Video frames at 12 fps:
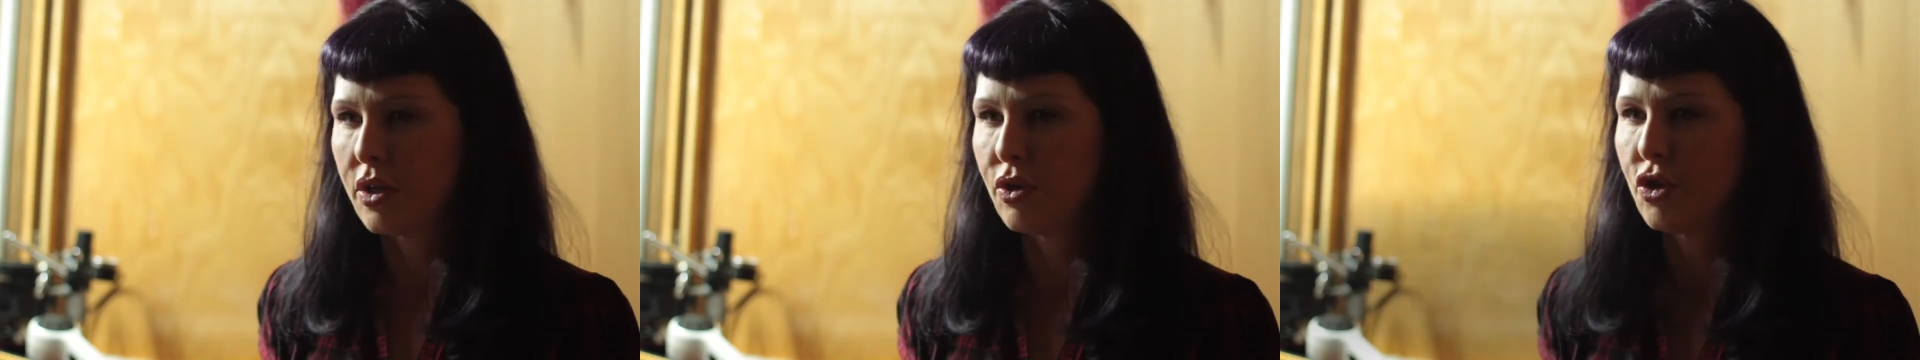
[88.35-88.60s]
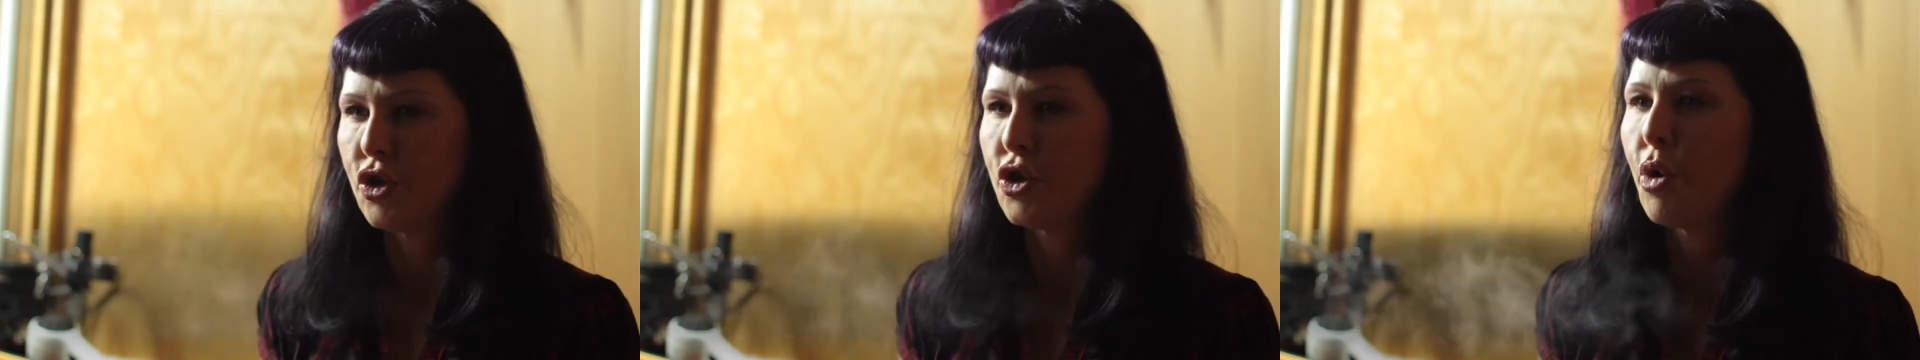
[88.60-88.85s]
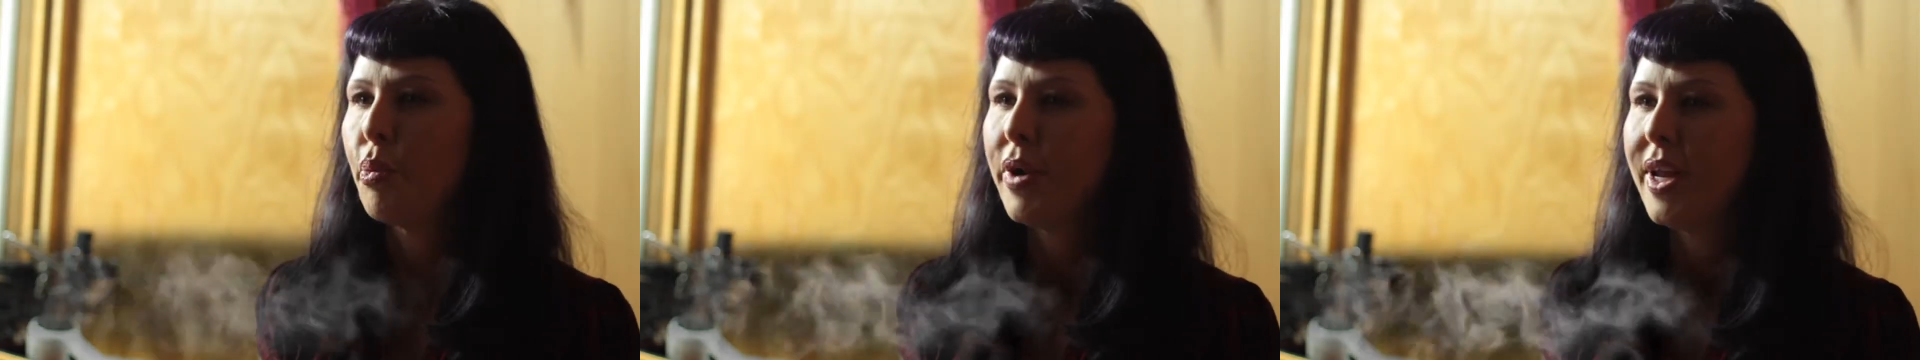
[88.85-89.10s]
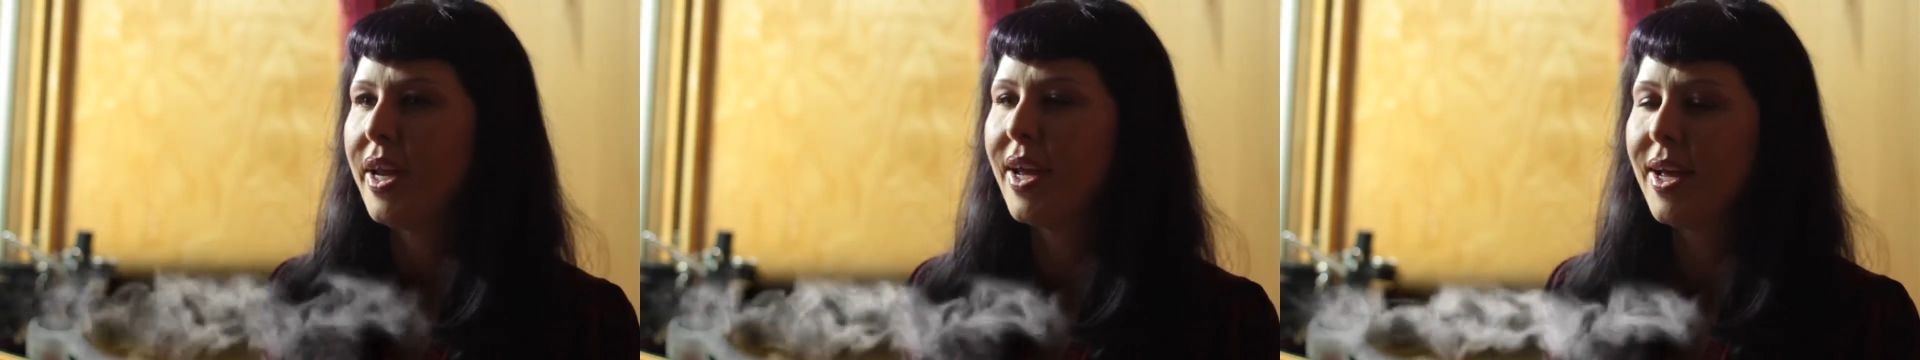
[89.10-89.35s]
There's so
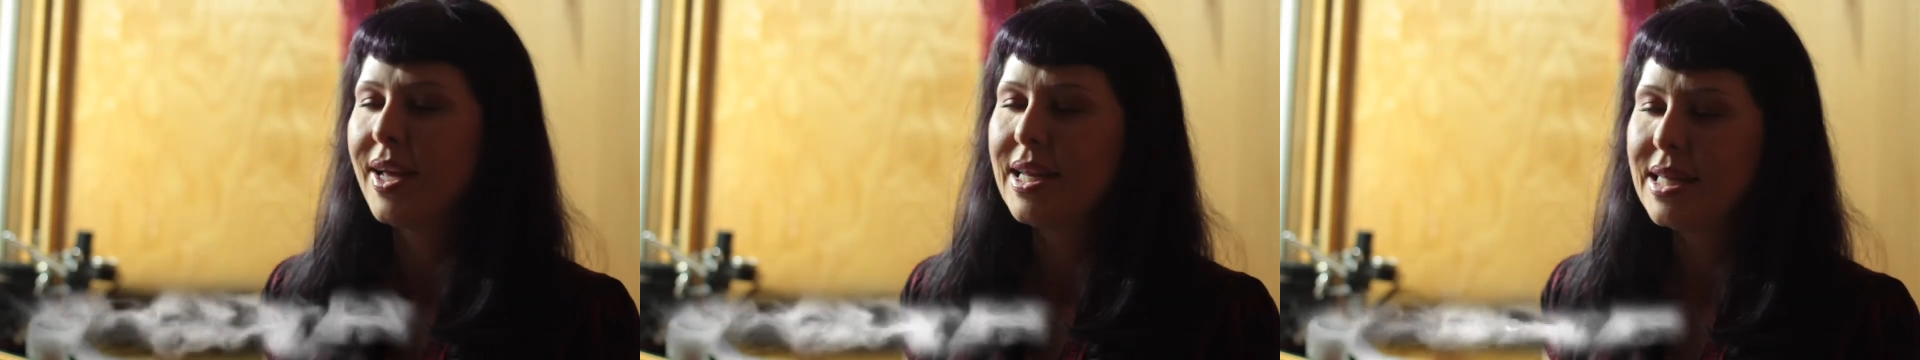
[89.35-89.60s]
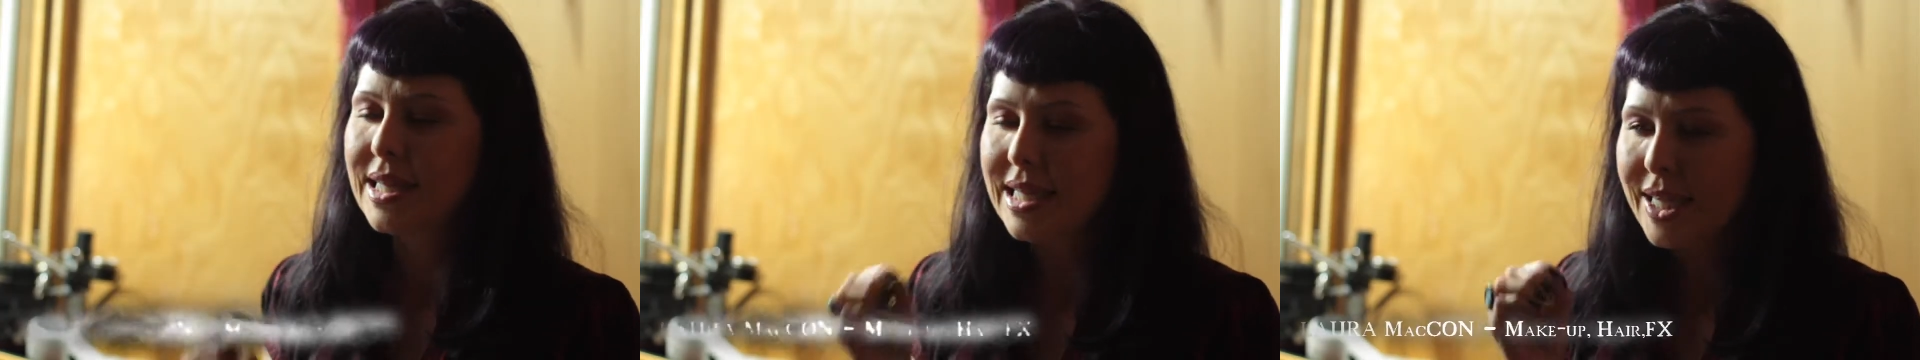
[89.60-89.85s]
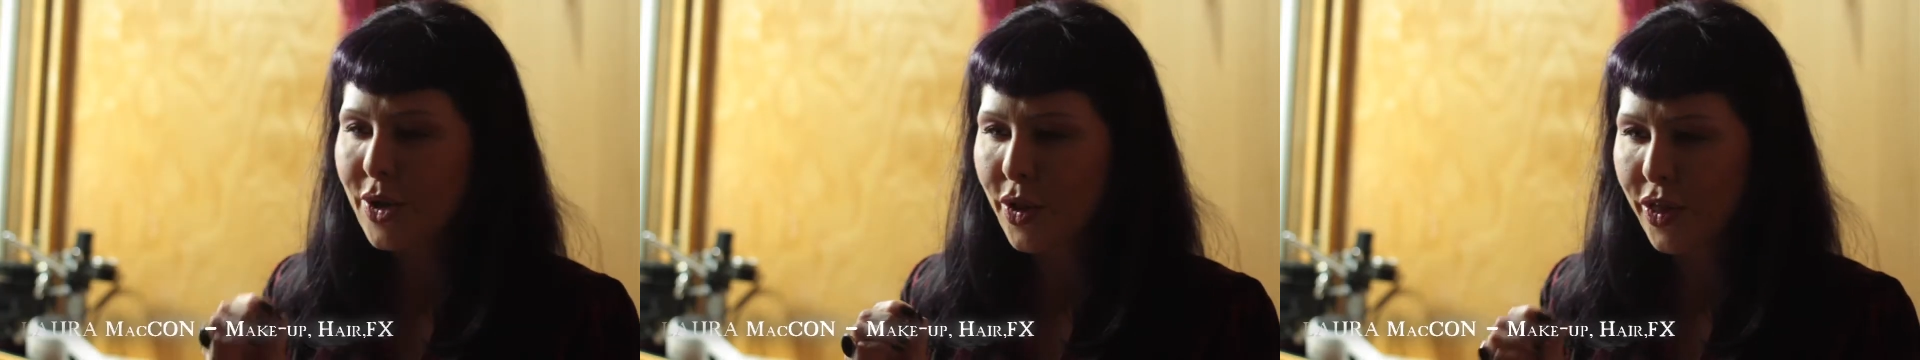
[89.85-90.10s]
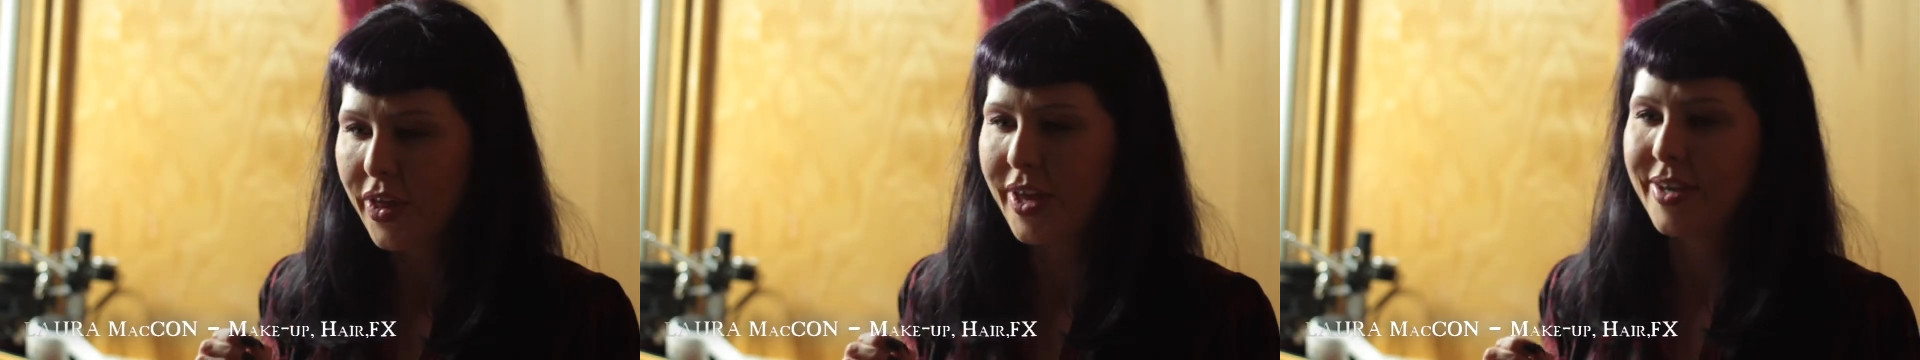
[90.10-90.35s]
many
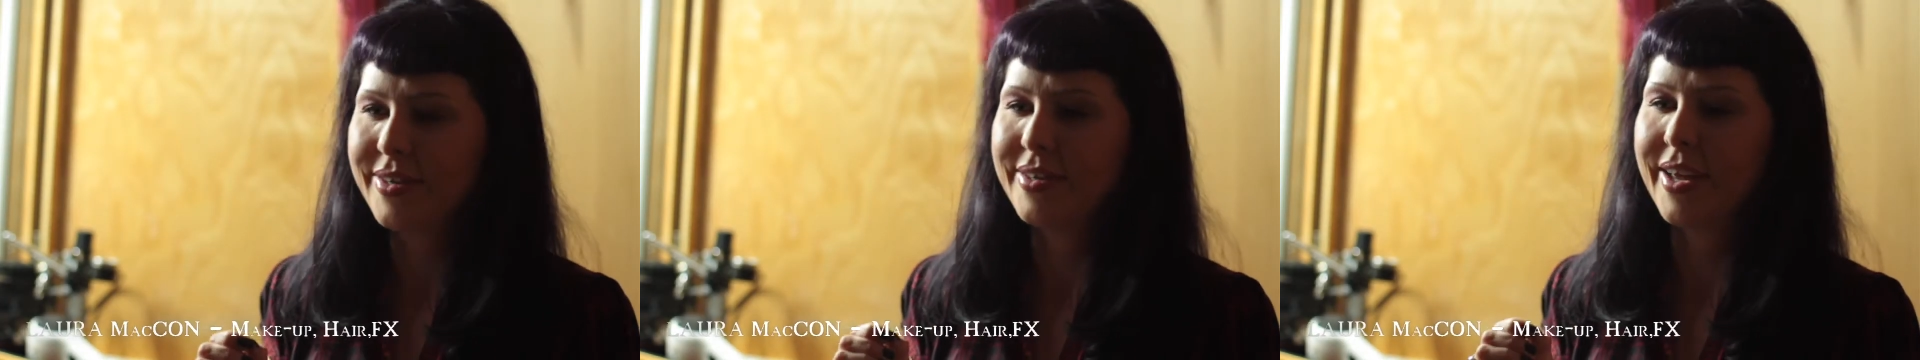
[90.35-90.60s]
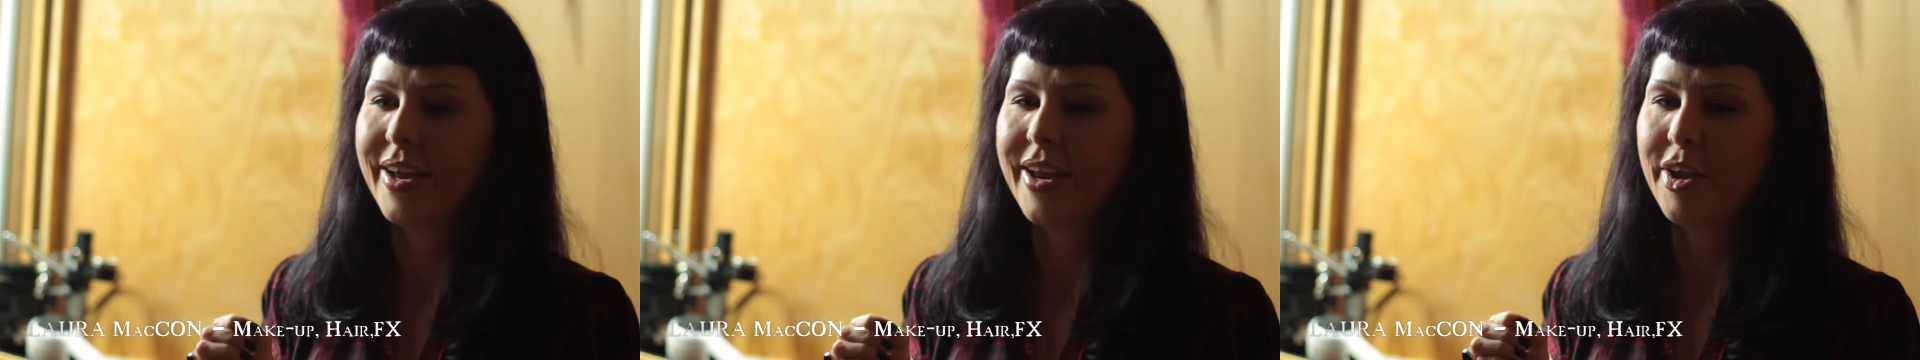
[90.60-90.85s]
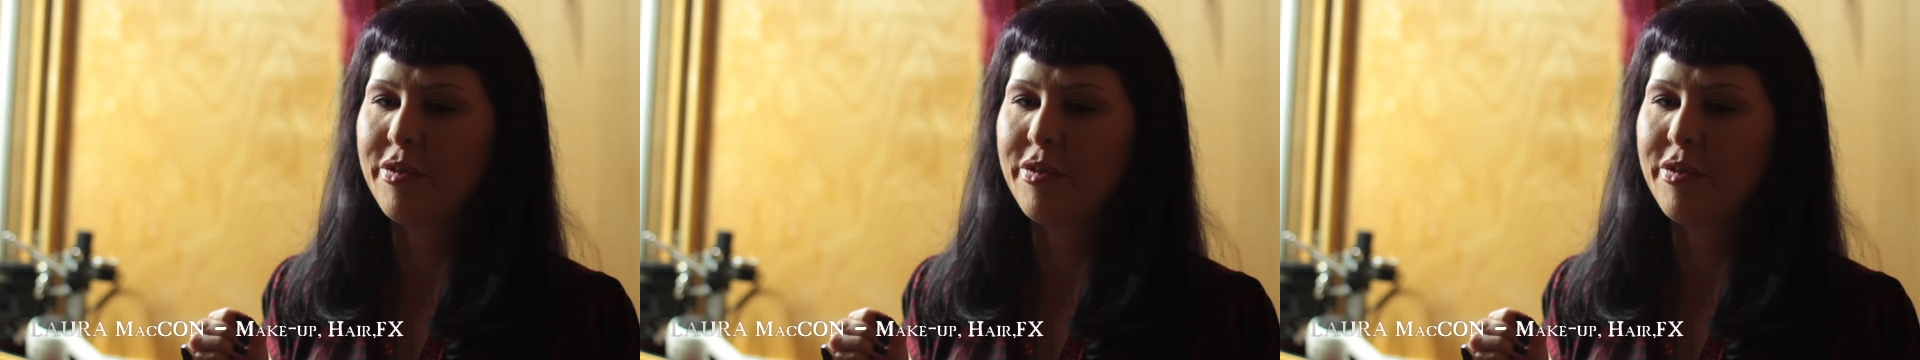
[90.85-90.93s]
little things that